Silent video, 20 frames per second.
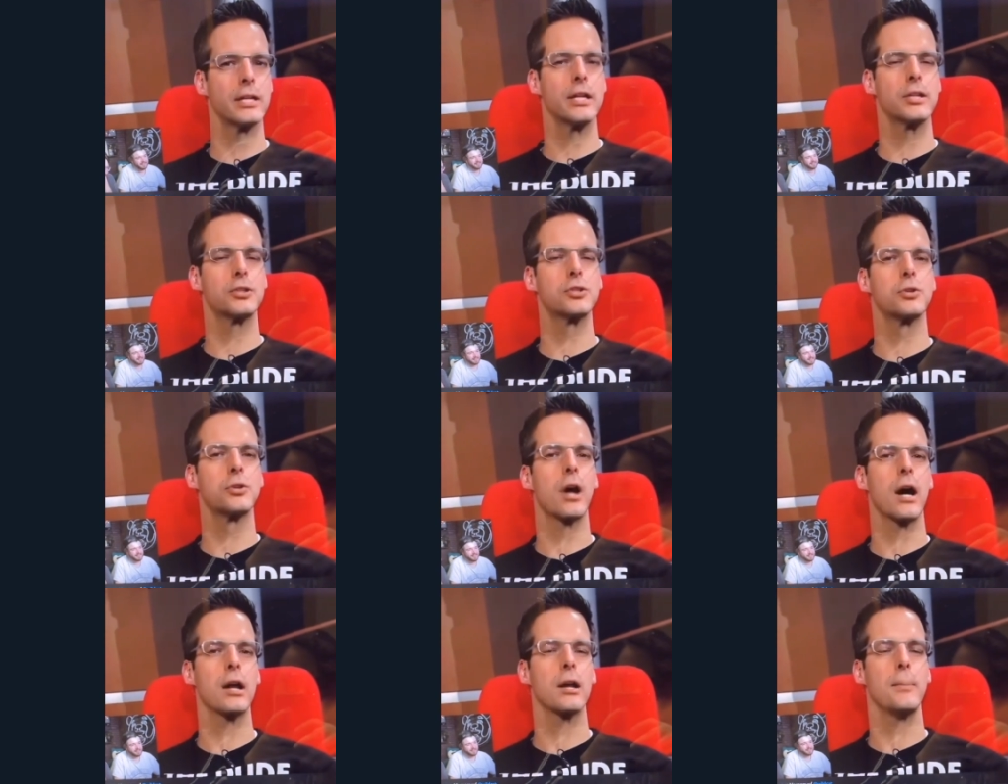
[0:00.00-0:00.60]
to get you
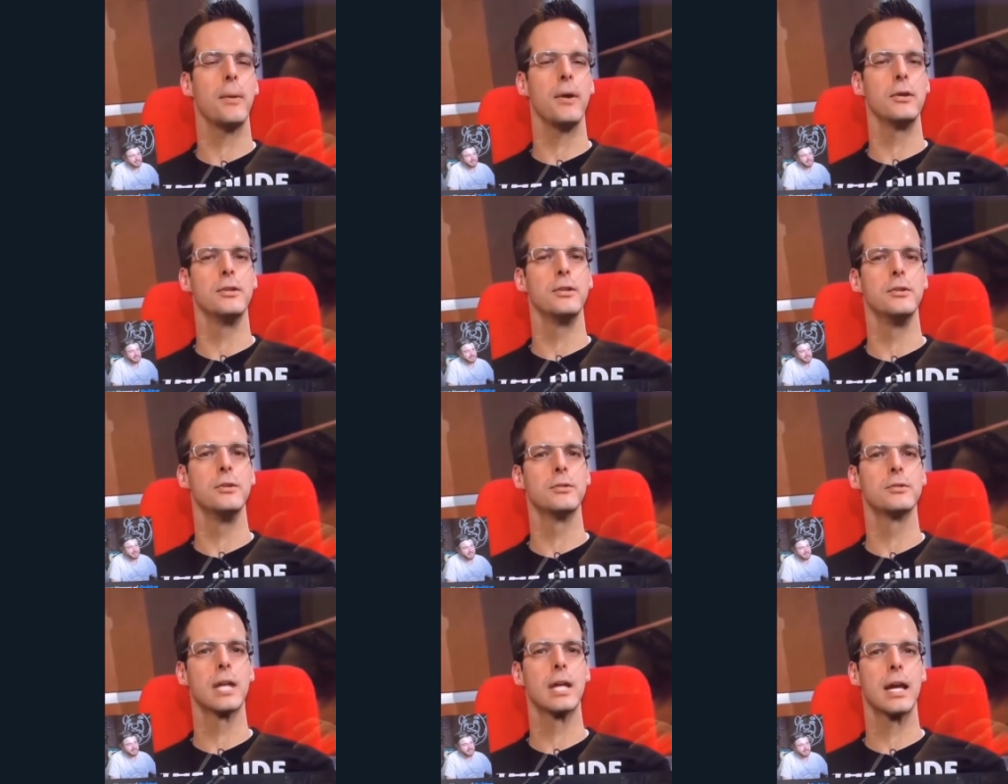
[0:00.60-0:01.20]
caught up on your
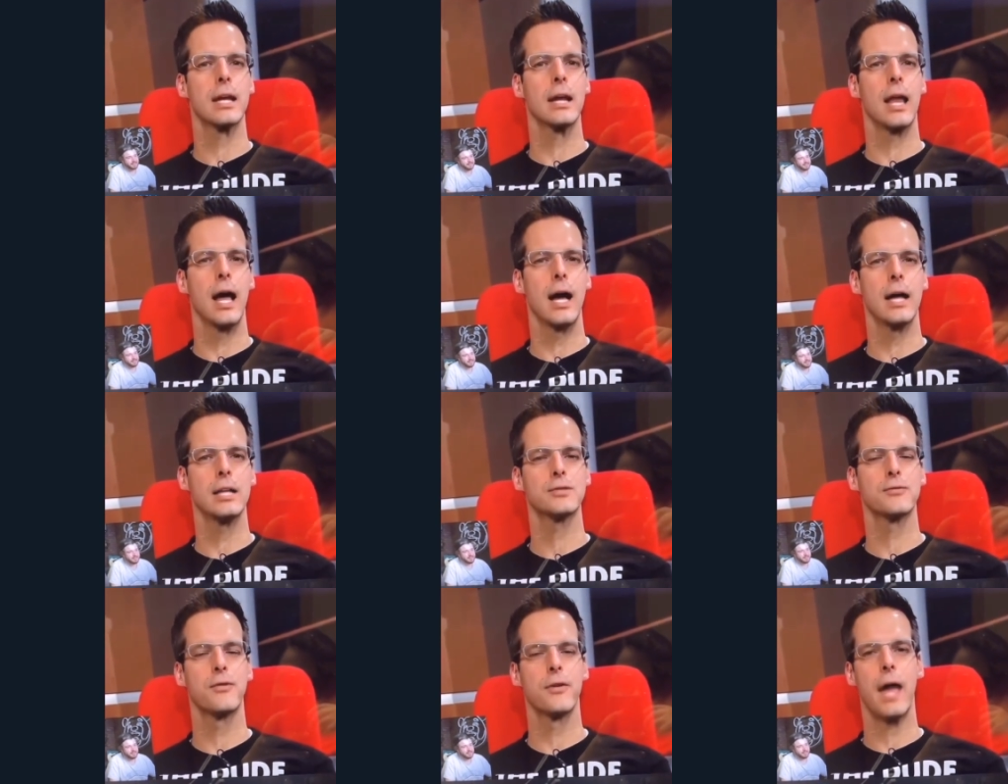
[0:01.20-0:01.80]
news headlines.
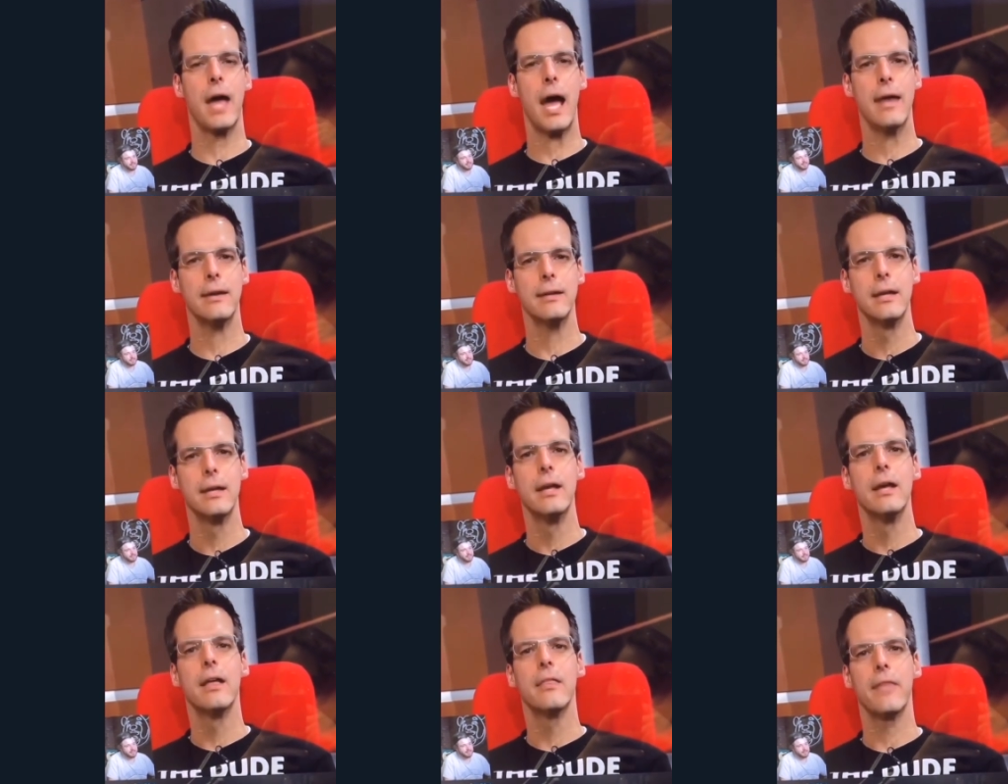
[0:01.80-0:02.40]
For that,
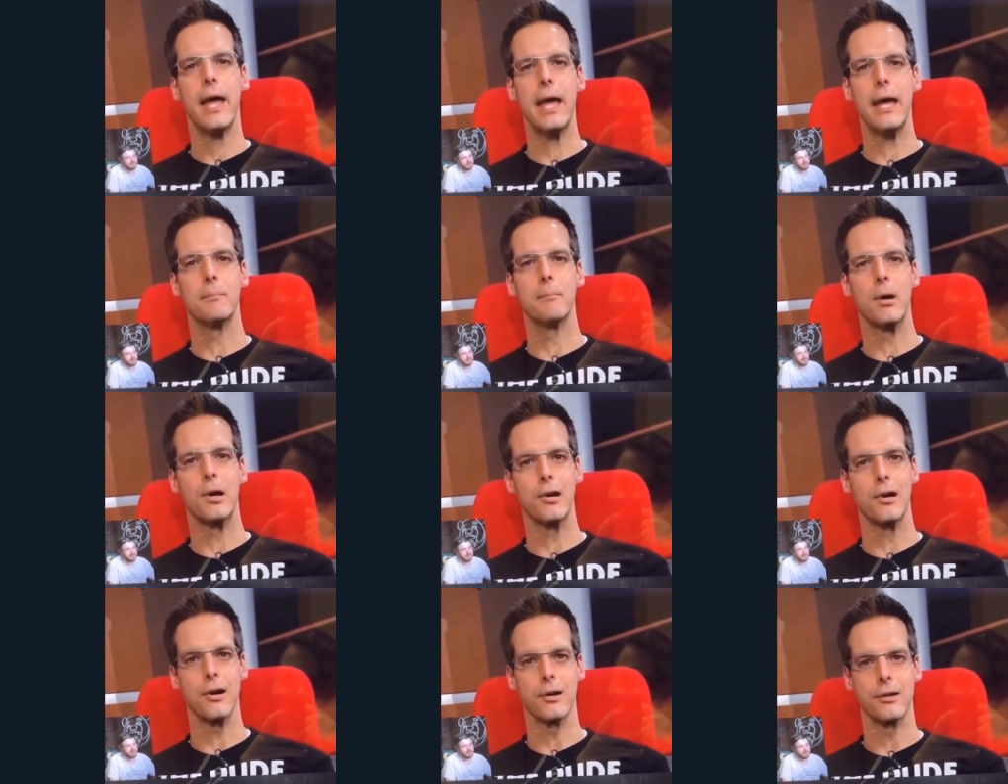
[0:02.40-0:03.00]
the hamburger.
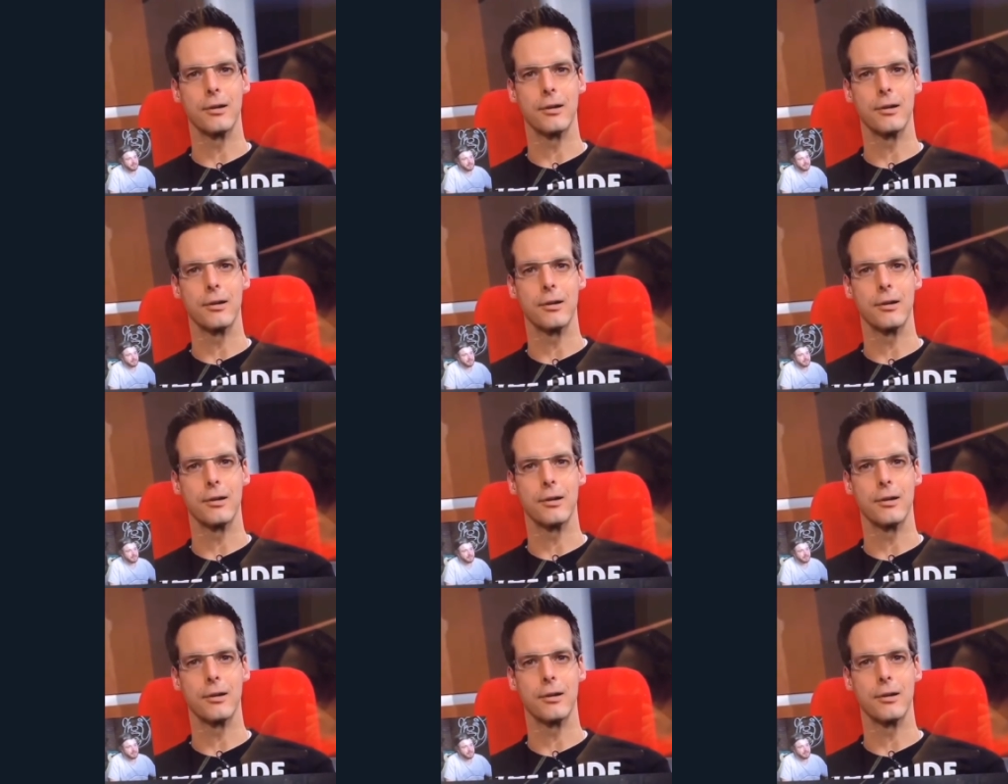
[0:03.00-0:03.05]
